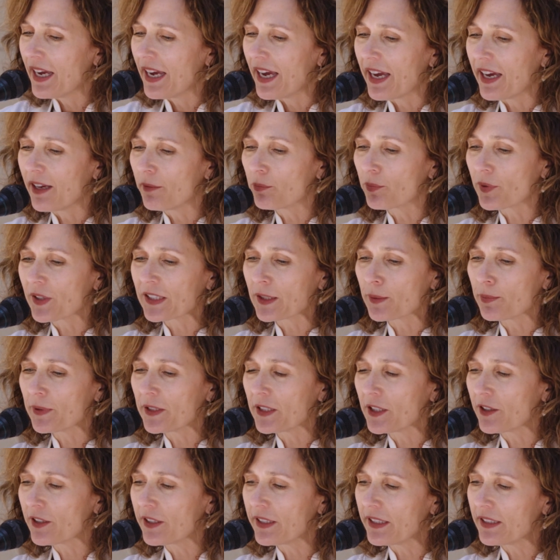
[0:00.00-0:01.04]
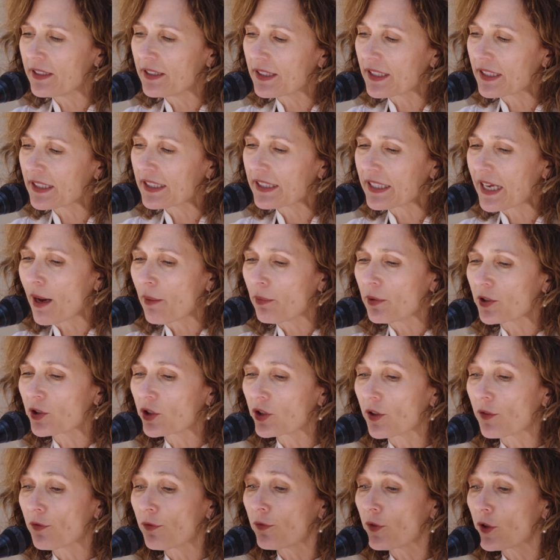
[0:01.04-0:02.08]
and Presbyterians established
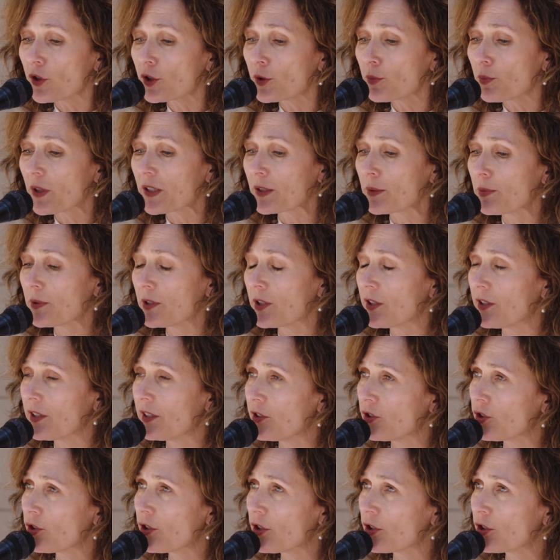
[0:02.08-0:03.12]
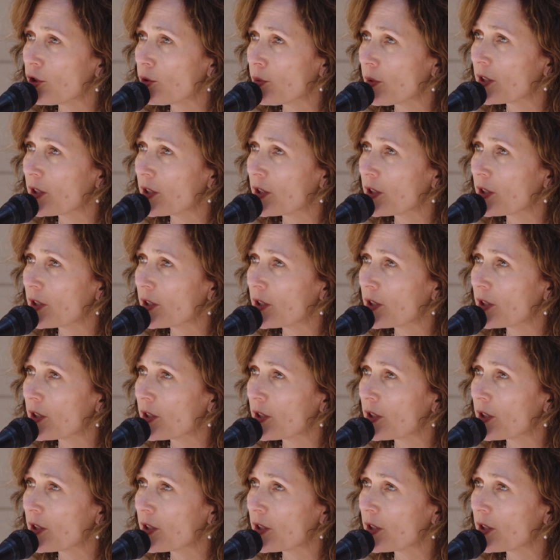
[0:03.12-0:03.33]
the first Presbyterian church,